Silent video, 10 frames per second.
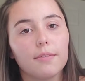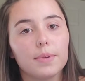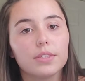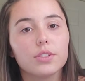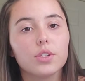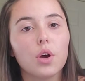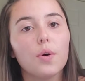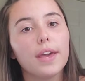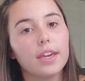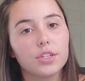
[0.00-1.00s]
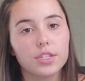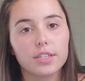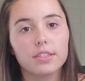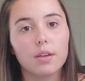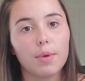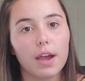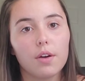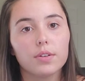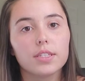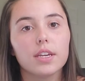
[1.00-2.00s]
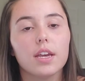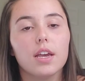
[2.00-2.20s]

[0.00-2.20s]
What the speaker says: have been so anxious about,